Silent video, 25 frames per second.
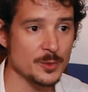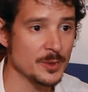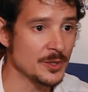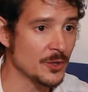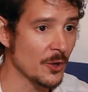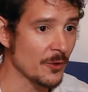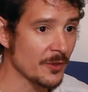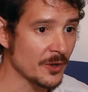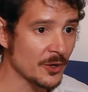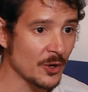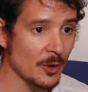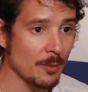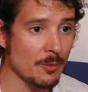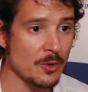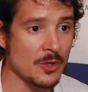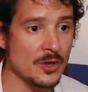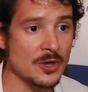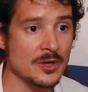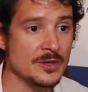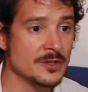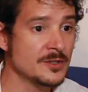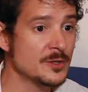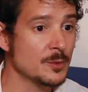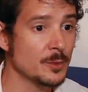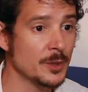with other
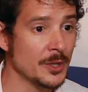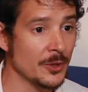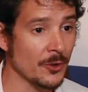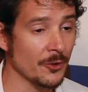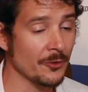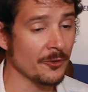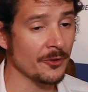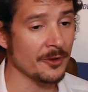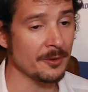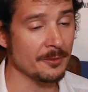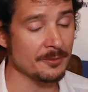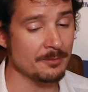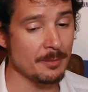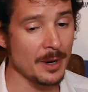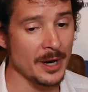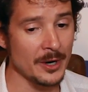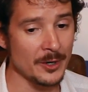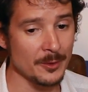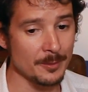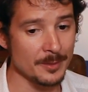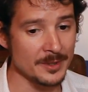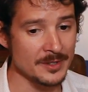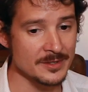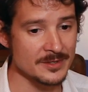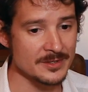communities, with other
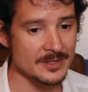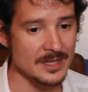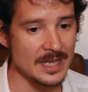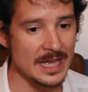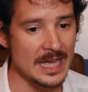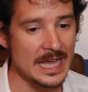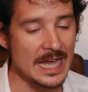environments.